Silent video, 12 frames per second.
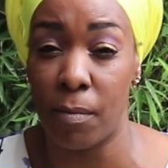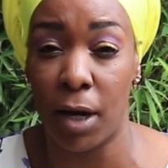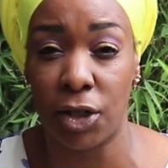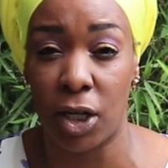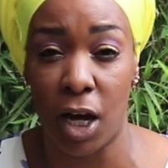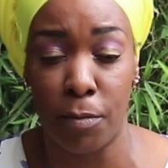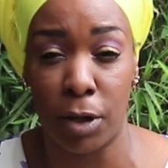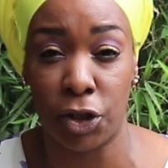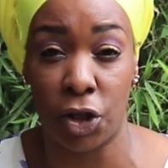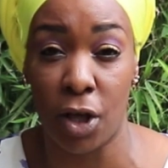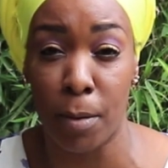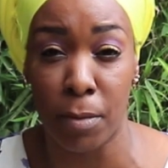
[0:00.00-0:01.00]
Imagine how
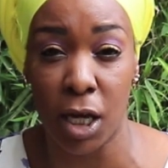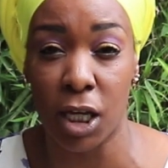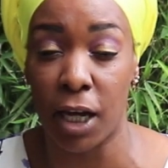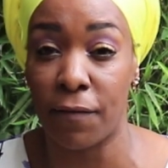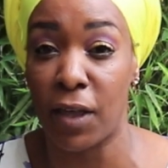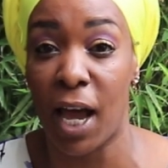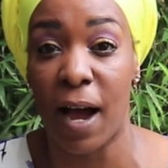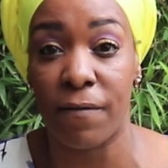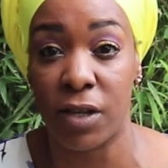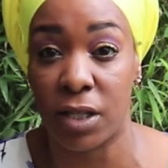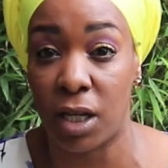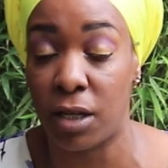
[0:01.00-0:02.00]
much they're making if they have
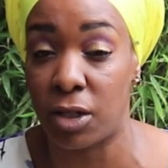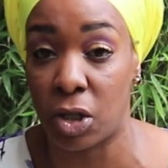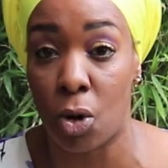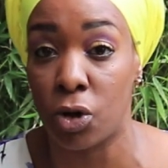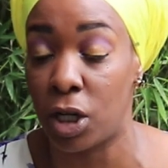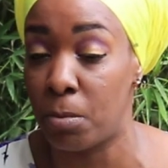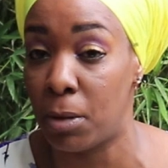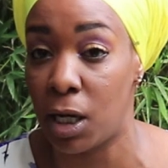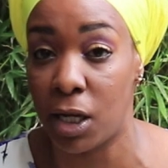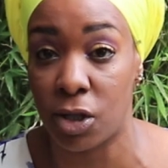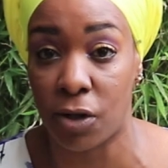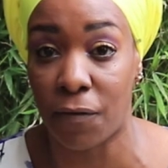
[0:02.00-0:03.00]
this installed in
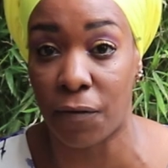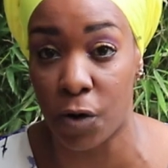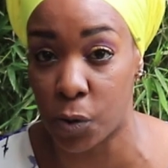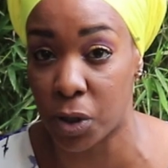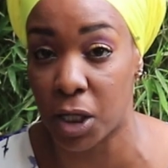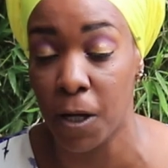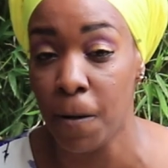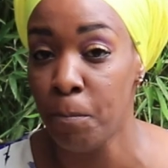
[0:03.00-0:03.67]
millions of phones.